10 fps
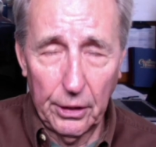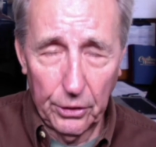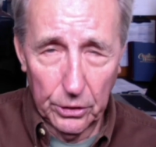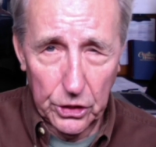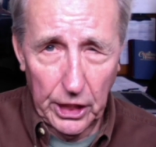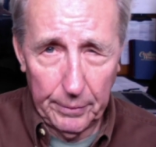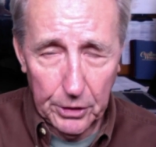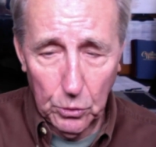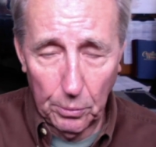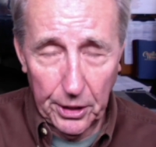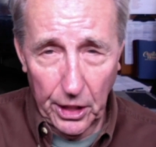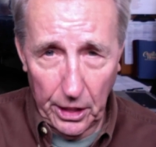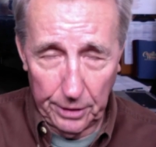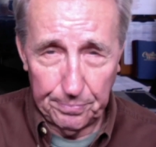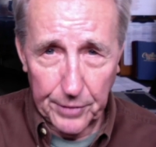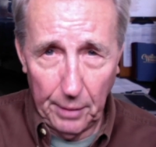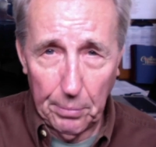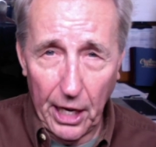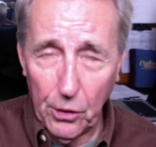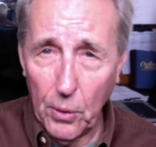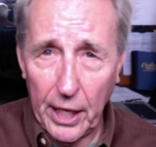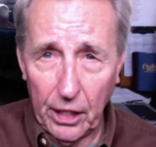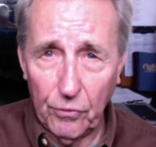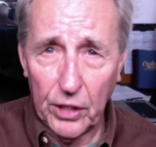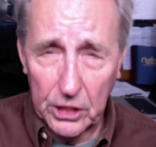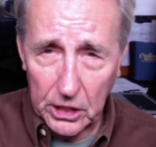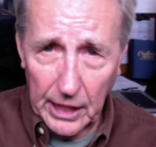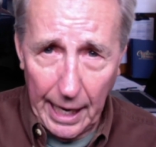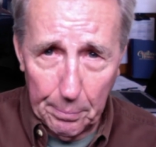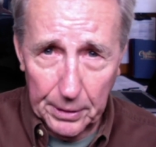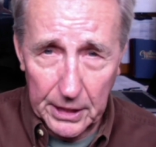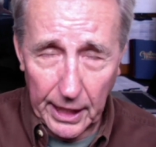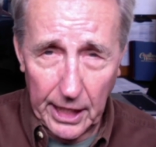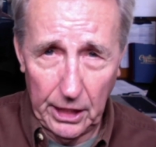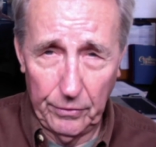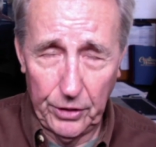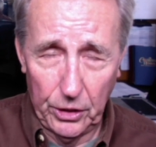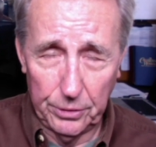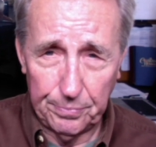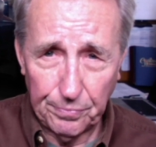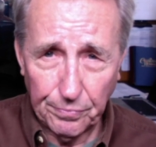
Those demons will be there. And by the way, if this has happened to any of you,